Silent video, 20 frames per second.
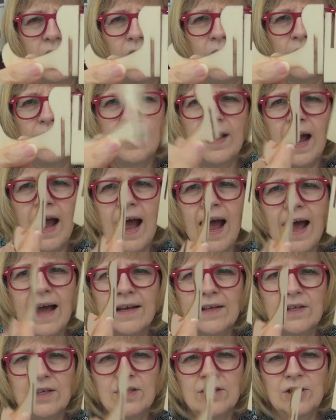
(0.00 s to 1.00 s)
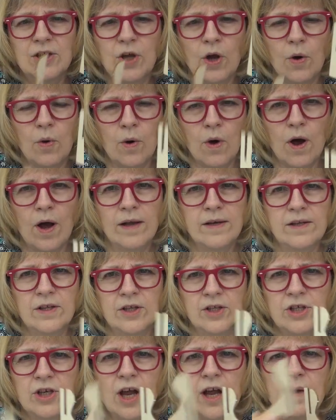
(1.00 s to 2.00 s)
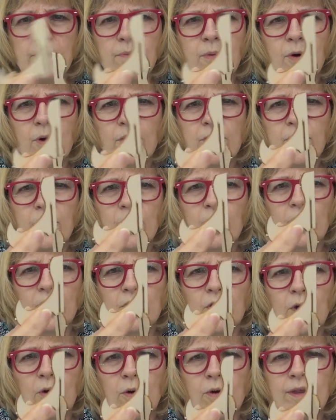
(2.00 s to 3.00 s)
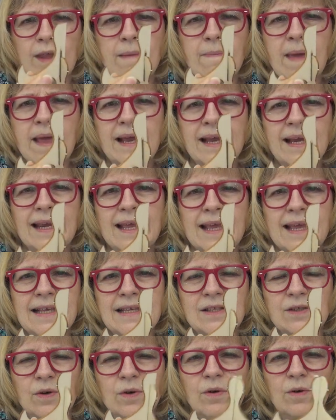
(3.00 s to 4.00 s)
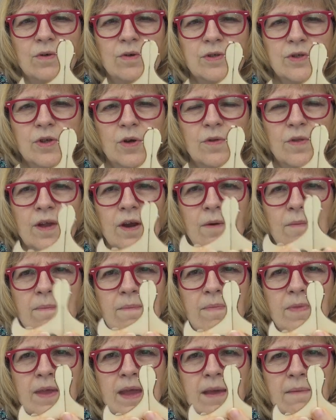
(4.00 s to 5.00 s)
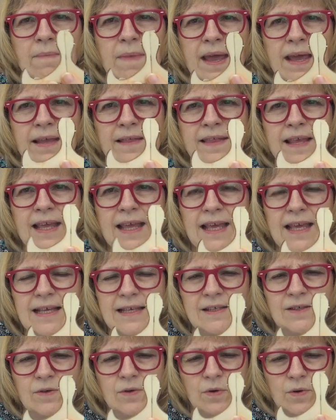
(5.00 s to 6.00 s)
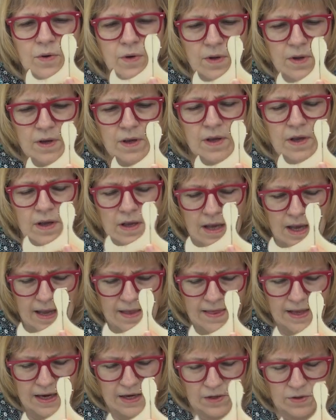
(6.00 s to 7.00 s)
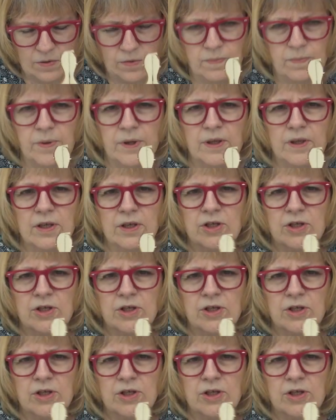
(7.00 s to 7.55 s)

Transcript: are not to go onto the chalkboard. They make an easel. So they make the easel and then you put the